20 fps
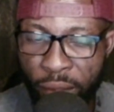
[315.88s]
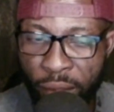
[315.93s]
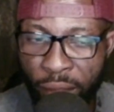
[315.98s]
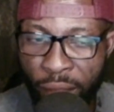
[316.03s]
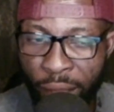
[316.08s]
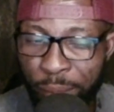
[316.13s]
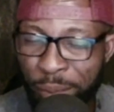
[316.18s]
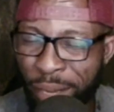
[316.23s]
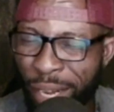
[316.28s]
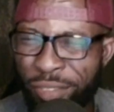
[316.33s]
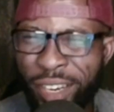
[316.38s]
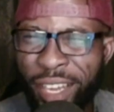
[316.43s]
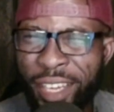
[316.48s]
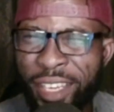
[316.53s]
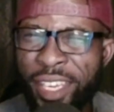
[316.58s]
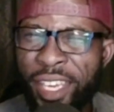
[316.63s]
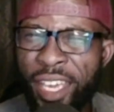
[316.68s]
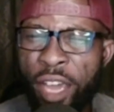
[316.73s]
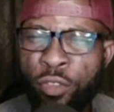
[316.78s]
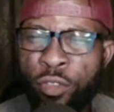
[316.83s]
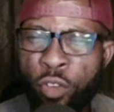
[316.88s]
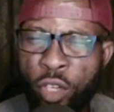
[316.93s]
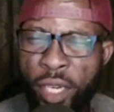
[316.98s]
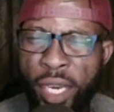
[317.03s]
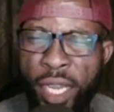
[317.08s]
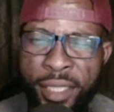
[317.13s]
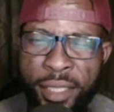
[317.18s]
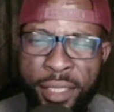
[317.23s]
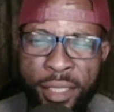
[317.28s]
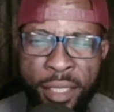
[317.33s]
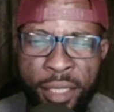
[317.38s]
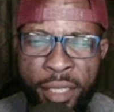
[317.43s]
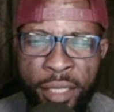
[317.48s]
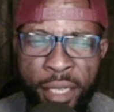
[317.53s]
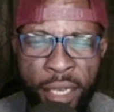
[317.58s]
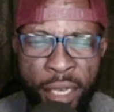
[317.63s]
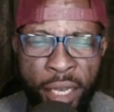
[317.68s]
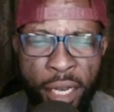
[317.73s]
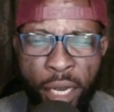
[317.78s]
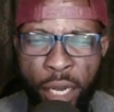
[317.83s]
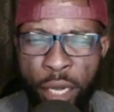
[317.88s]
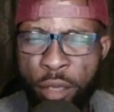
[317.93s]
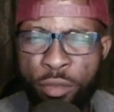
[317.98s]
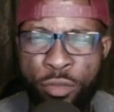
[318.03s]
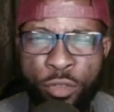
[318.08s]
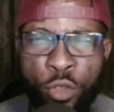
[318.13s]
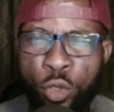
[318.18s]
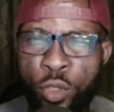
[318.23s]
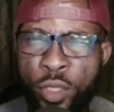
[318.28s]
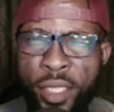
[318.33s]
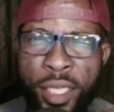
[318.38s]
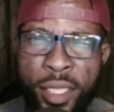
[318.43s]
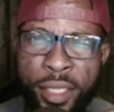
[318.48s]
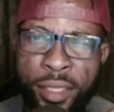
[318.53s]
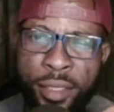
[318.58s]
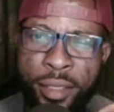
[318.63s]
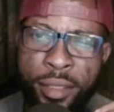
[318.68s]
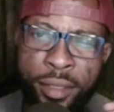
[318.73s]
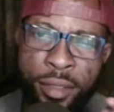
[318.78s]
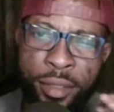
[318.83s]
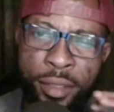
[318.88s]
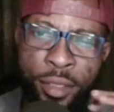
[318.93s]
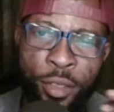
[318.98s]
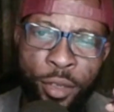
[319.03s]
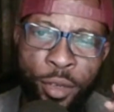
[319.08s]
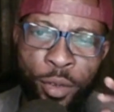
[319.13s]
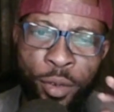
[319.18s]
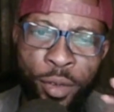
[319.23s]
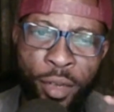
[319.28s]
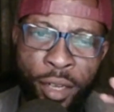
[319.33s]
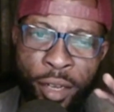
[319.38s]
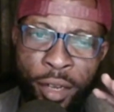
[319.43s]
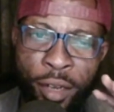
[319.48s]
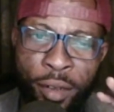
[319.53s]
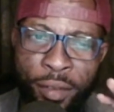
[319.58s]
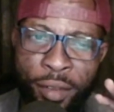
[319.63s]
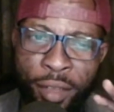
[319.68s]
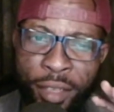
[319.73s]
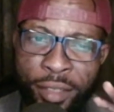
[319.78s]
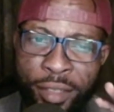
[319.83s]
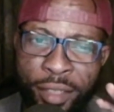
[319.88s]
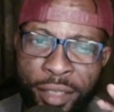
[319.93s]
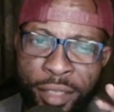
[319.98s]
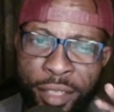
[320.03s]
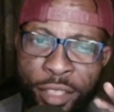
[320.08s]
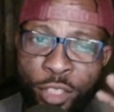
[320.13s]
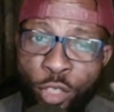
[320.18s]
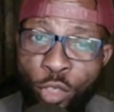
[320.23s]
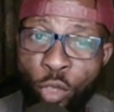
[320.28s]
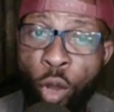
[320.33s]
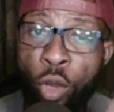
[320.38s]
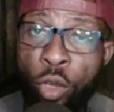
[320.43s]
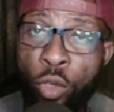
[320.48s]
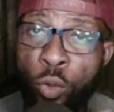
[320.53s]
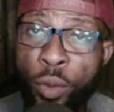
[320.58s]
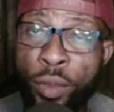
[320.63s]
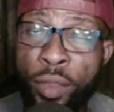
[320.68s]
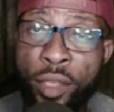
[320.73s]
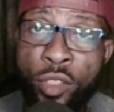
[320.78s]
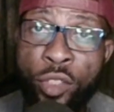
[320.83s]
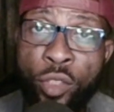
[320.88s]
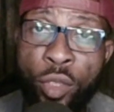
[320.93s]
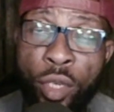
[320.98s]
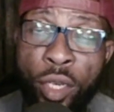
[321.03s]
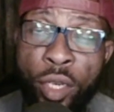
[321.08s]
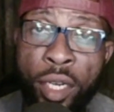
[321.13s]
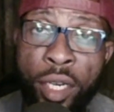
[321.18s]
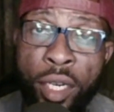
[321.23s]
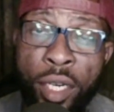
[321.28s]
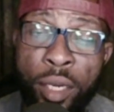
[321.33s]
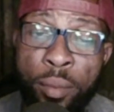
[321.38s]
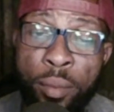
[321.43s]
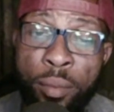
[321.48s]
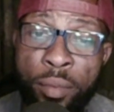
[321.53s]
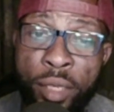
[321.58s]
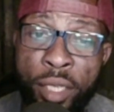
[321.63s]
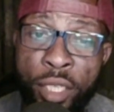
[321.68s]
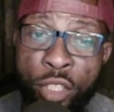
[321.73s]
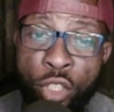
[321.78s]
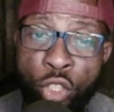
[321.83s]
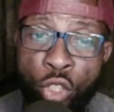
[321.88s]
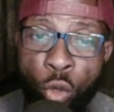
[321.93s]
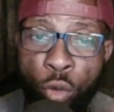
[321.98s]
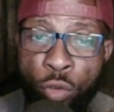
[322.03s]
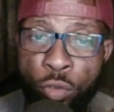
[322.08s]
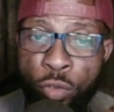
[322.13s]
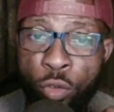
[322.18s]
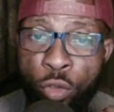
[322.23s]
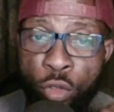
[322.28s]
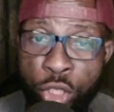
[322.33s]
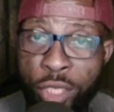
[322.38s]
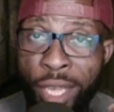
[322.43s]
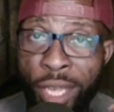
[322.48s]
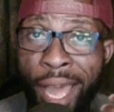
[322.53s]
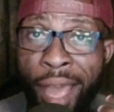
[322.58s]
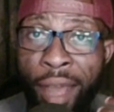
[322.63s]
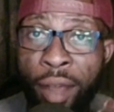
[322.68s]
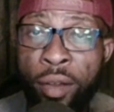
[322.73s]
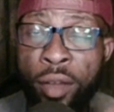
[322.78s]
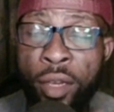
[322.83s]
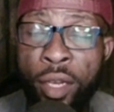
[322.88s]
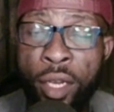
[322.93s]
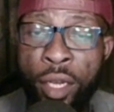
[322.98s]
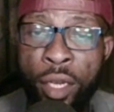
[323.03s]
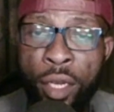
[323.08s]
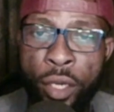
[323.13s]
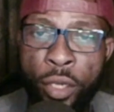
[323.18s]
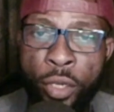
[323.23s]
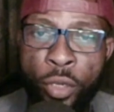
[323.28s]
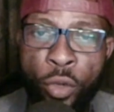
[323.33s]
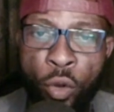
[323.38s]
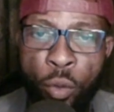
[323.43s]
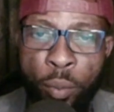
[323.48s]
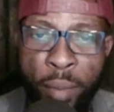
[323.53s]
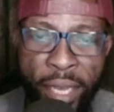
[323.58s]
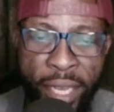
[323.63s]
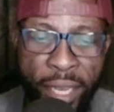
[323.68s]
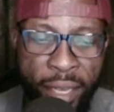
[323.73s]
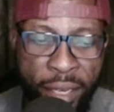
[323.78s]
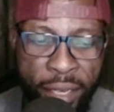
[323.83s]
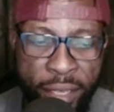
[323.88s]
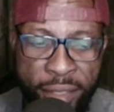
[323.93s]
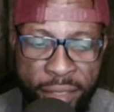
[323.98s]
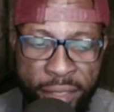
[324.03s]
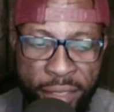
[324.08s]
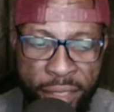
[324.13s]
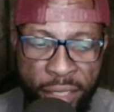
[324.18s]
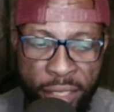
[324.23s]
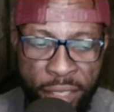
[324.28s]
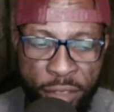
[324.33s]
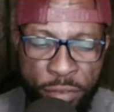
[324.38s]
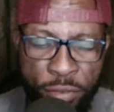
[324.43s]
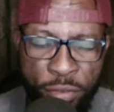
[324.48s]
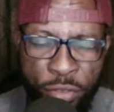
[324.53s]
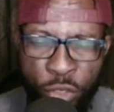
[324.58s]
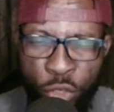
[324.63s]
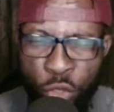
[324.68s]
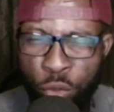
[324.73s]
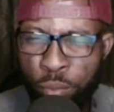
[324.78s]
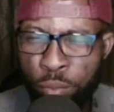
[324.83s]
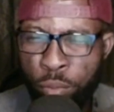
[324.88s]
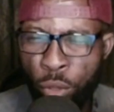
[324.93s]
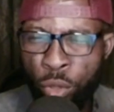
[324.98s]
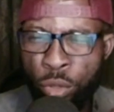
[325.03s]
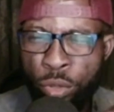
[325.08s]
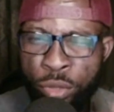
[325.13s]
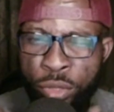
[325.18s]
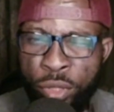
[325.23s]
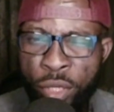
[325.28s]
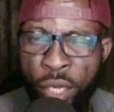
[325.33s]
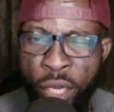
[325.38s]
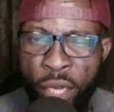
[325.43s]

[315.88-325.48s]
i mean i feel like he effortlessly uh, infuses you know the, the, the song with his um his soulful style you know making it feel both